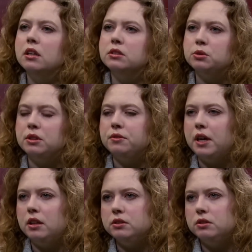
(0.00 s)
sort of
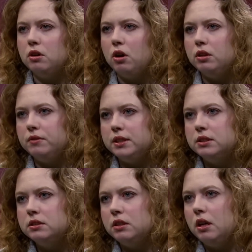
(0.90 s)
held all of
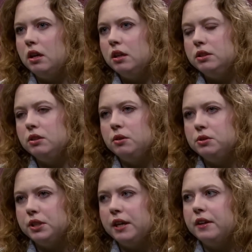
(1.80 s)
us, you know,
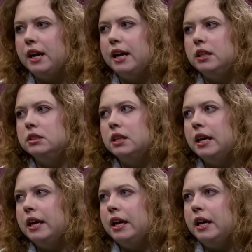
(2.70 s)
together. And
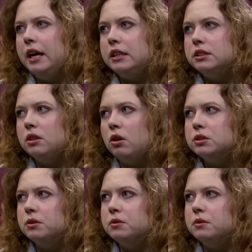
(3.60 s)
it's
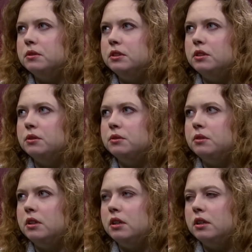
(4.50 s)
also, you
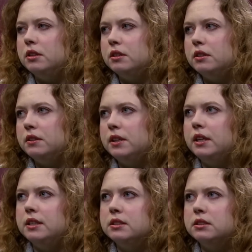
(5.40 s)
know, the thing
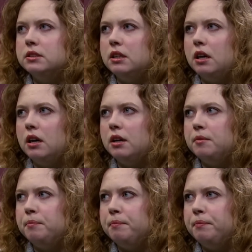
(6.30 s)
is,
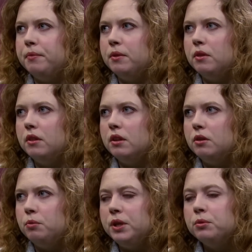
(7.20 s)

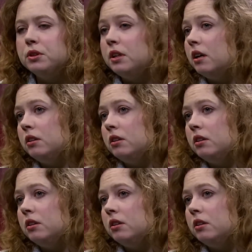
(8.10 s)
we were not